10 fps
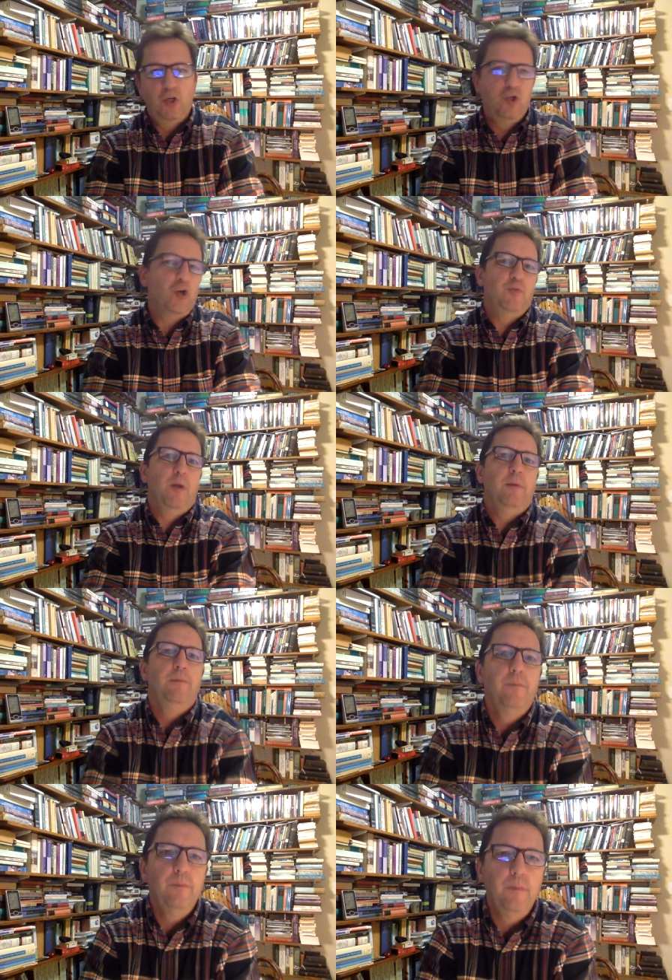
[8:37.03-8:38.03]
churchman,
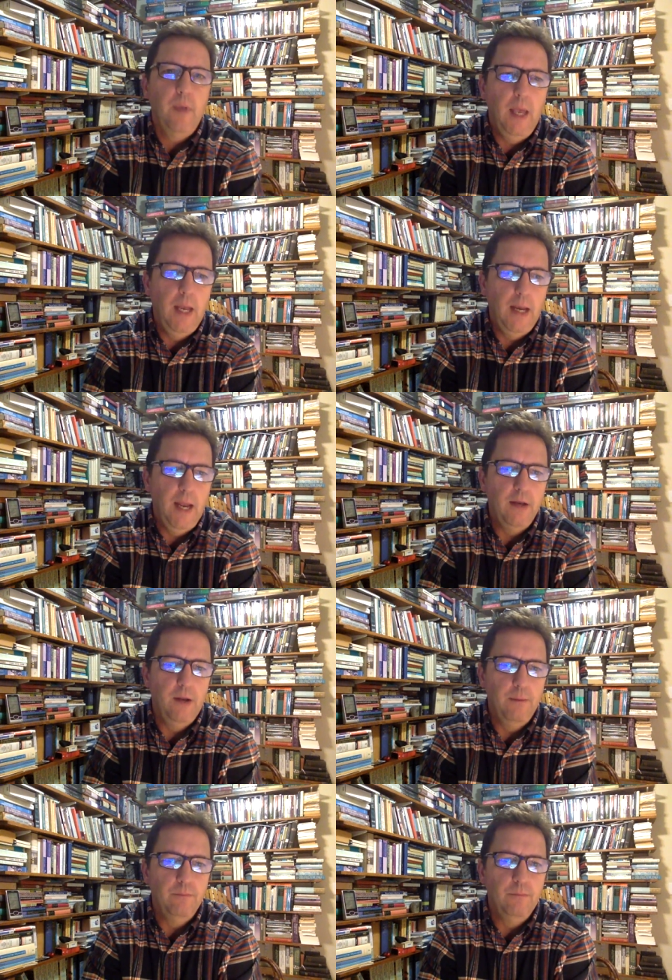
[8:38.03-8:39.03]
and had a
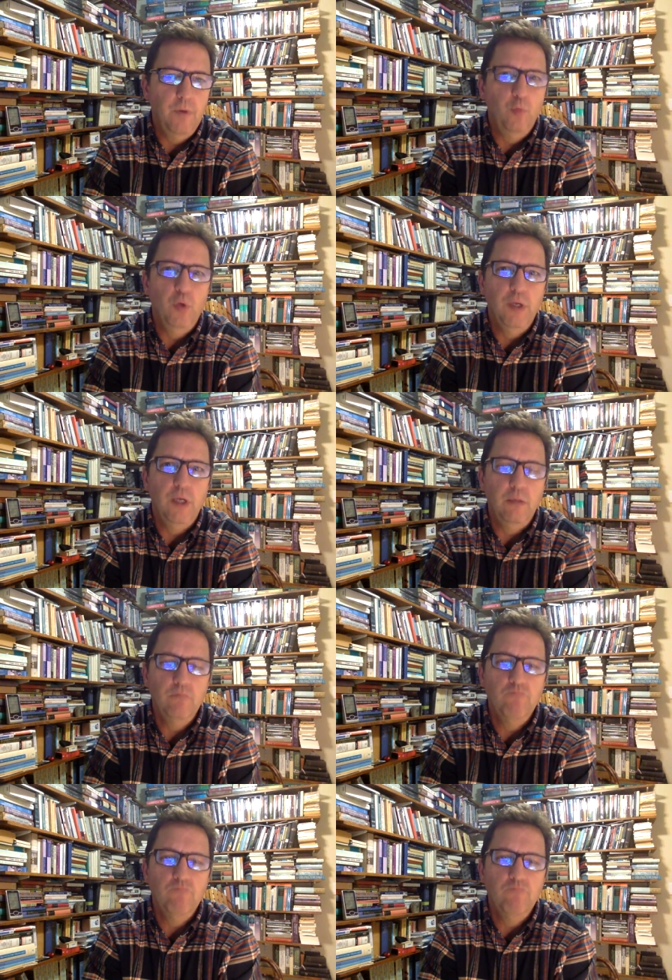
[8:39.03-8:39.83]
really,